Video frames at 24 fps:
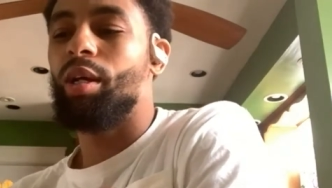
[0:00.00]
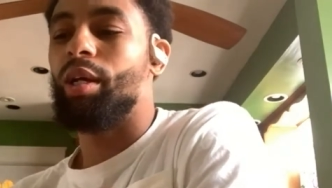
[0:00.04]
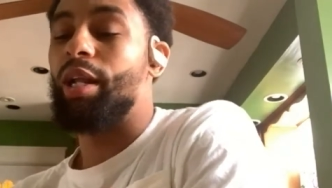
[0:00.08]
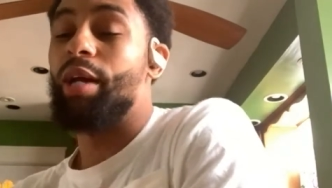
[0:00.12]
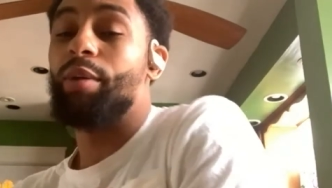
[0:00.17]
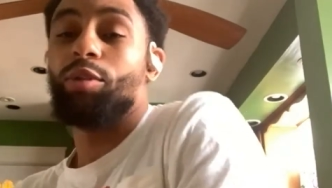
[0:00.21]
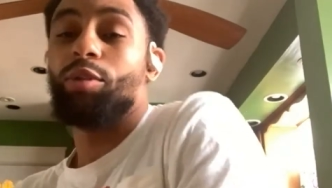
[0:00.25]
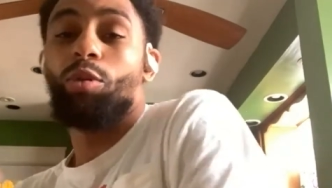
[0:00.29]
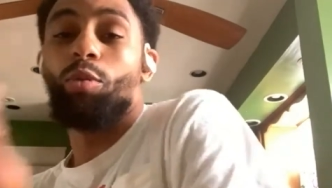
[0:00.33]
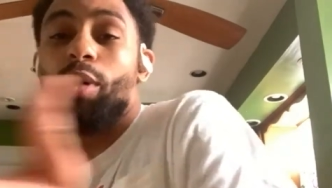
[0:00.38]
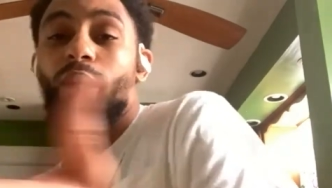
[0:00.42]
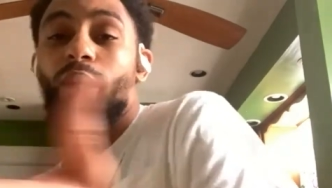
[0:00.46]
And
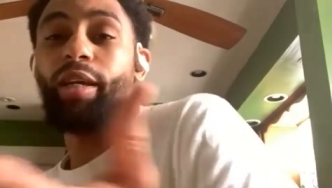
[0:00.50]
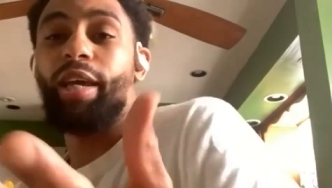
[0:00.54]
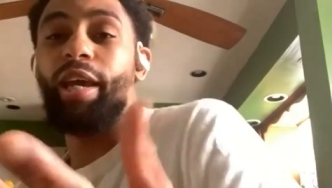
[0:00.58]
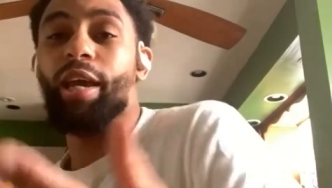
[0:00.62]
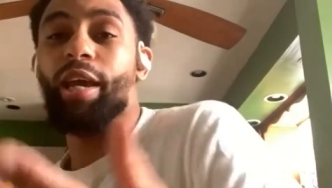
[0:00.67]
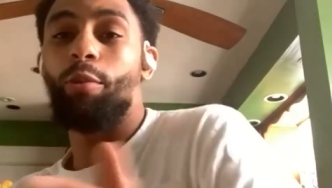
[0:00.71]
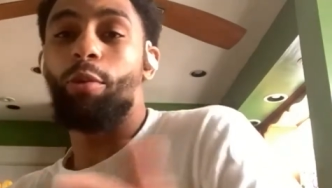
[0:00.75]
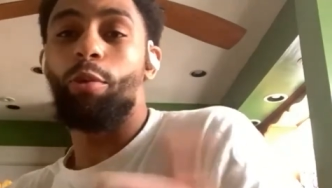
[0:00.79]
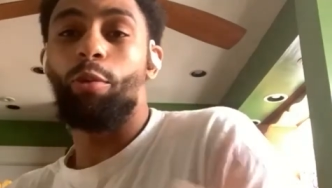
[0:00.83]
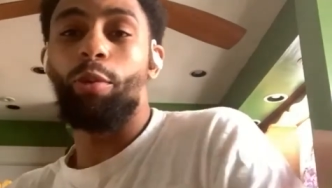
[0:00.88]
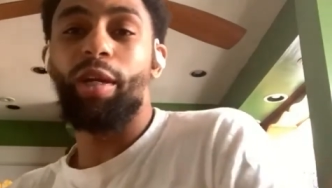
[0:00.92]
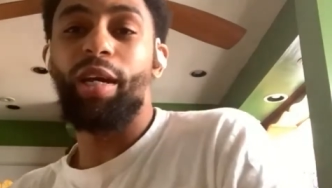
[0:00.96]
that was the one
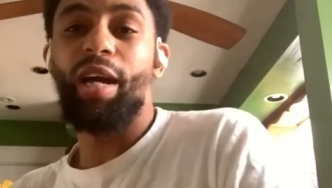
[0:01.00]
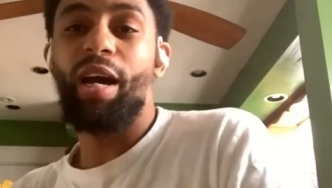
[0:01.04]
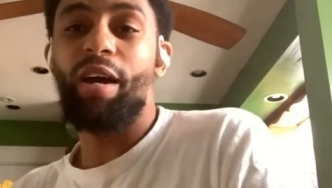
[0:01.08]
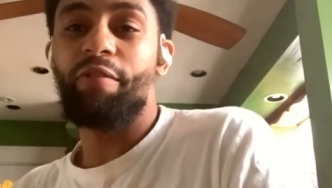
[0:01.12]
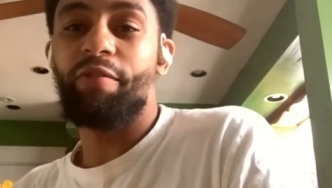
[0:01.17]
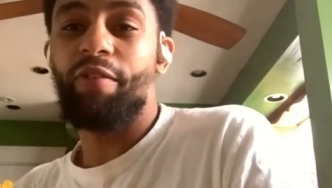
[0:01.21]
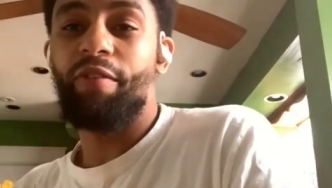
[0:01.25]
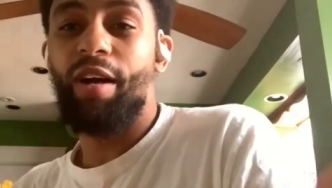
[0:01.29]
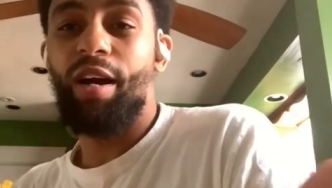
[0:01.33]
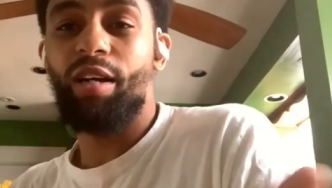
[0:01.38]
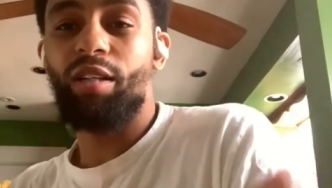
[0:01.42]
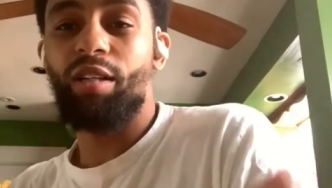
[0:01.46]
game where we
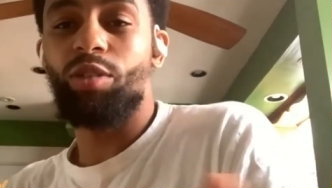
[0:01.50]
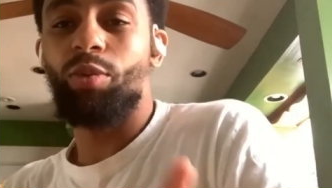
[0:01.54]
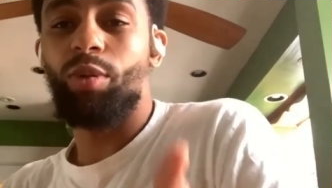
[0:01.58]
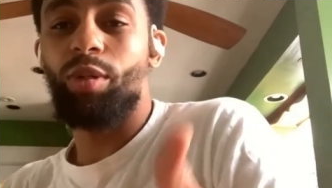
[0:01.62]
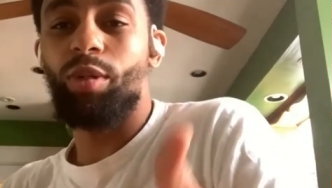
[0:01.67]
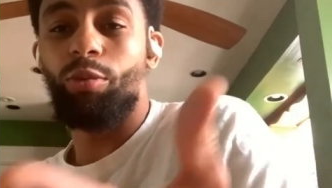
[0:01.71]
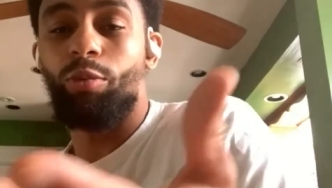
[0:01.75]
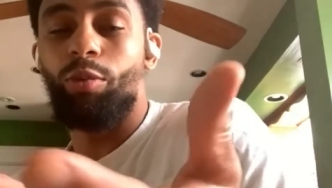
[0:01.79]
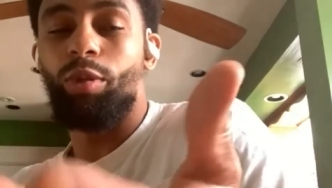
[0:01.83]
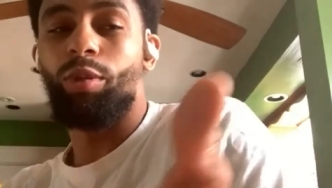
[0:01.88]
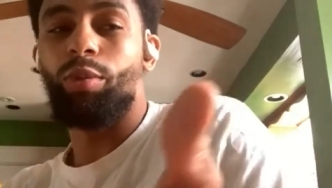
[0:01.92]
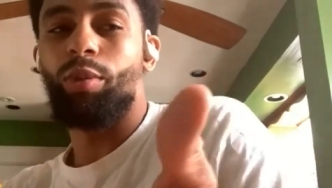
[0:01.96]
got fined
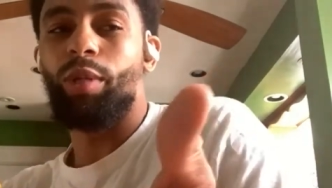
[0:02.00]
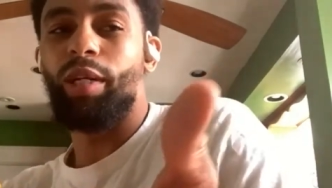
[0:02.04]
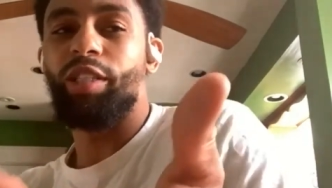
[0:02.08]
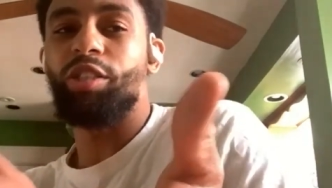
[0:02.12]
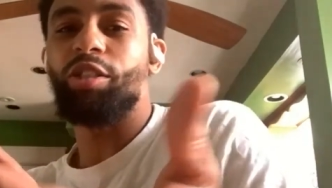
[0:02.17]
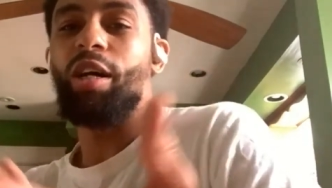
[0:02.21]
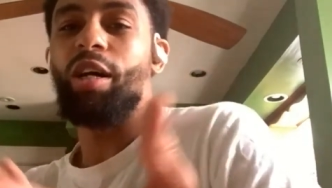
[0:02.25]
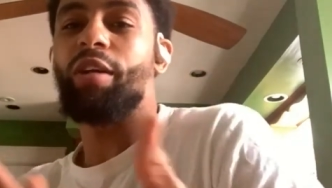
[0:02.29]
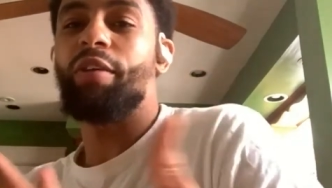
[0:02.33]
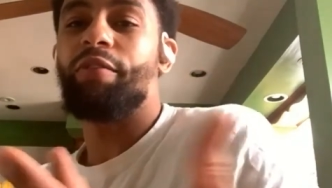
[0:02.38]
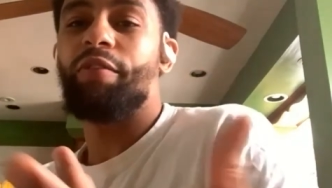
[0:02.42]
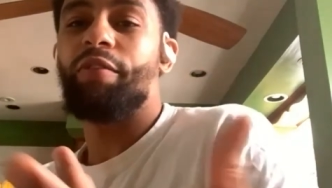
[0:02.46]
20.
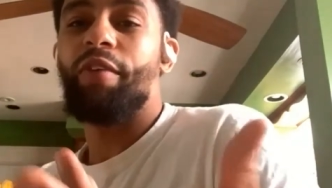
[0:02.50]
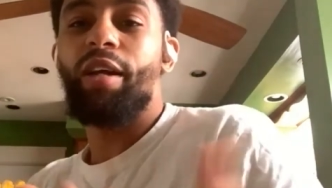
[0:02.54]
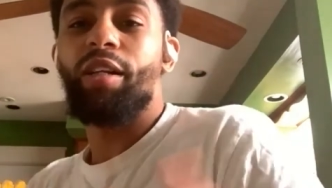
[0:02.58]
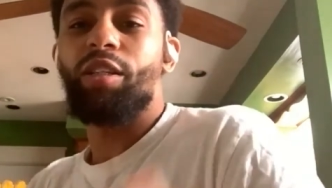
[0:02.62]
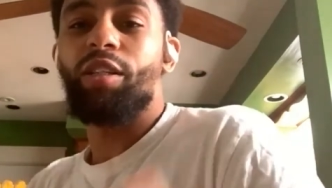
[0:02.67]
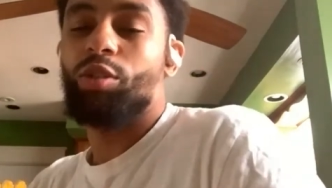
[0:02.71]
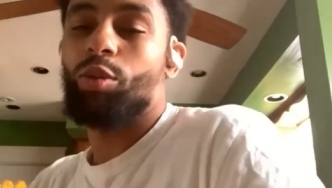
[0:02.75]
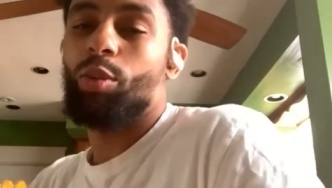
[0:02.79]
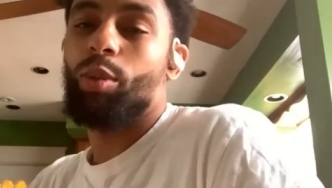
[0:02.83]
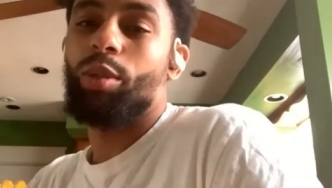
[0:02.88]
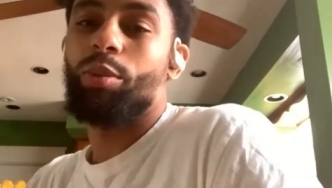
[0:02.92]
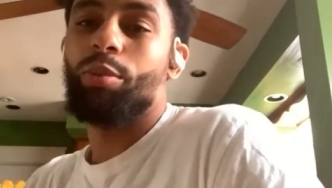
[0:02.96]
They tried to
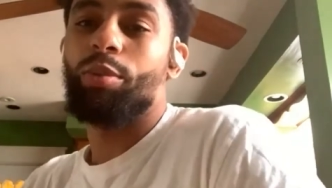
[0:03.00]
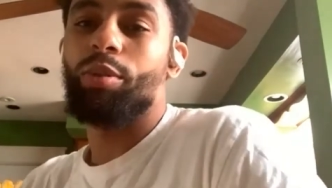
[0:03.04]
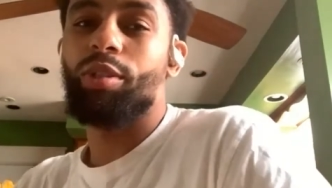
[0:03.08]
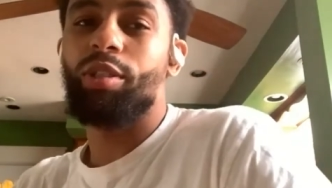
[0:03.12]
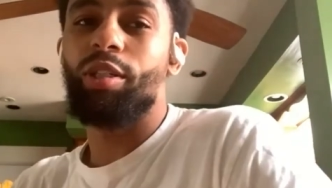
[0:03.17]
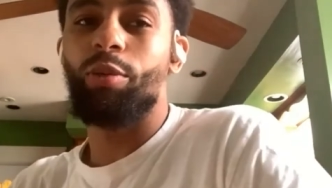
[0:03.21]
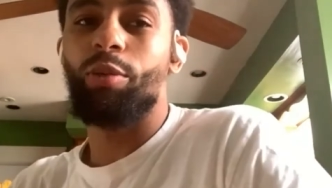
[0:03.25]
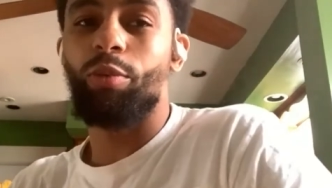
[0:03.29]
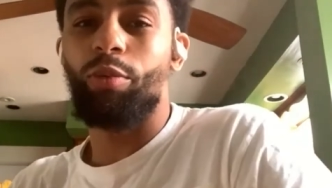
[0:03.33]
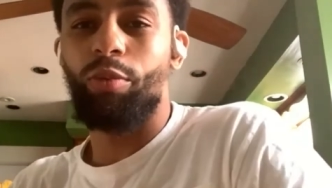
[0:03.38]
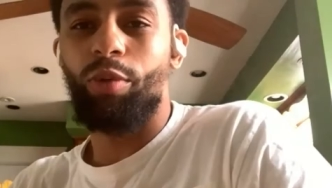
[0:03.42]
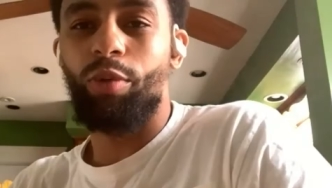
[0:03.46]
fine us 20%
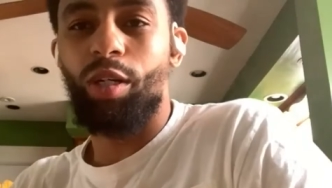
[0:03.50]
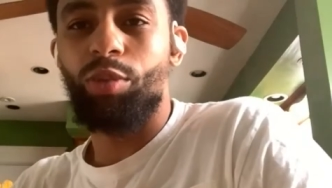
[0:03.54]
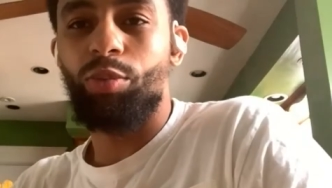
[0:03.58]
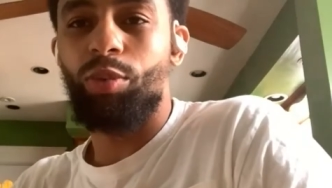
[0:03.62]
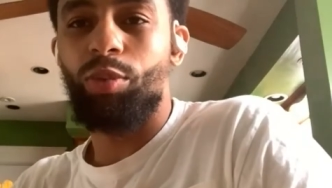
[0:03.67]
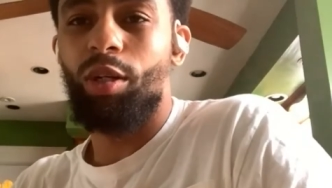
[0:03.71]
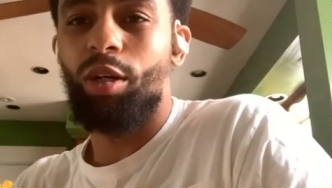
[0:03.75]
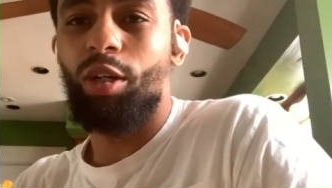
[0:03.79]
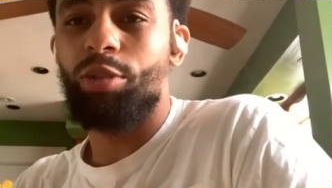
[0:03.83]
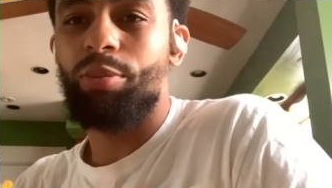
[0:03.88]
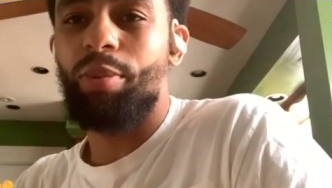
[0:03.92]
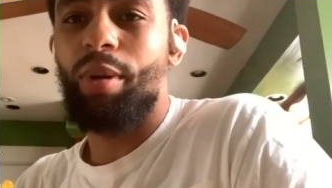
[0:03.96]

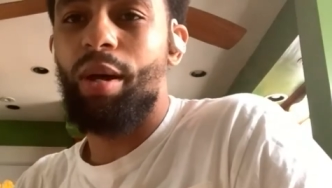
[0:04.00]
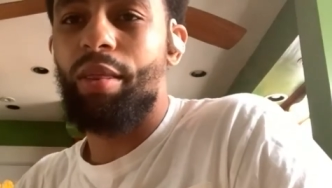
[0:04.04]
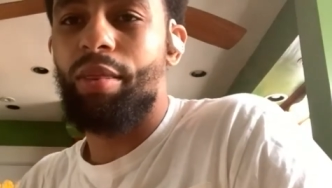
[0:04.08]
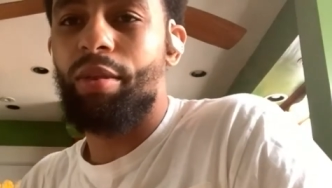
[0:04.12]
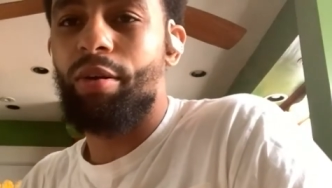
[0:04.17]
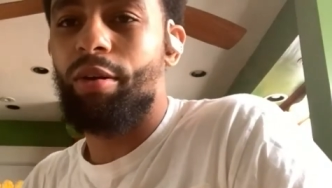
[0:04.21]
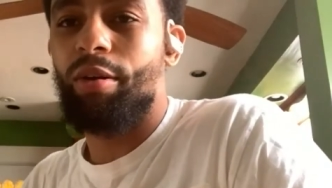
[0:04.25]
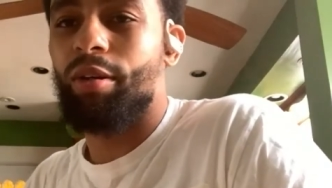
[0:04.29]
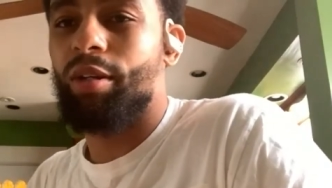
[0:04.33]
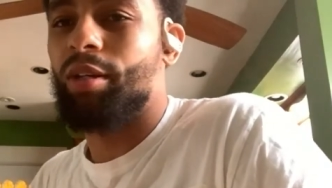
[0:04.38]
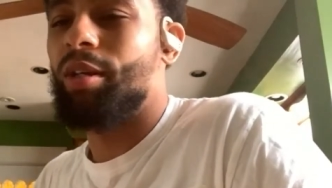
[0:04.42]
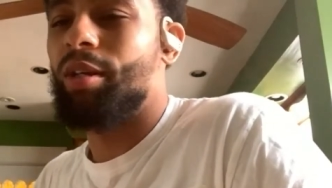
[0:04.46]
because we lost by
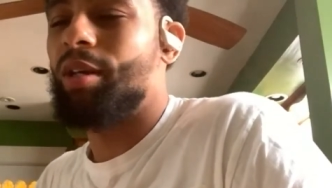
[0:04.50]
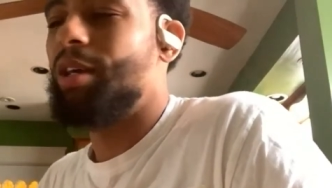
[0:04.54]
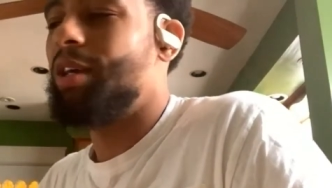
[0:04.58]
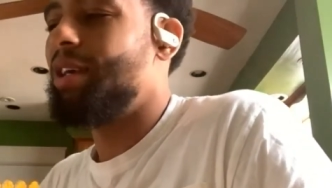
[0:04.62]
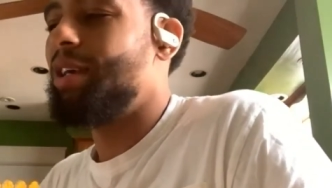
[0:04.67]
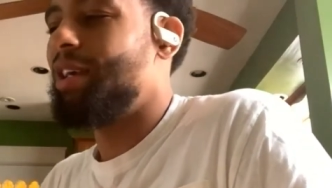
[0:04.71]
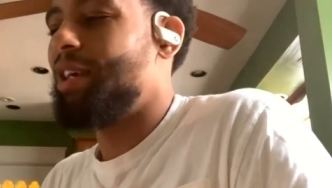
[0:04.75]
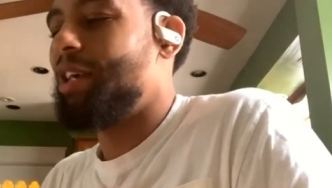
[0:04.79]
30.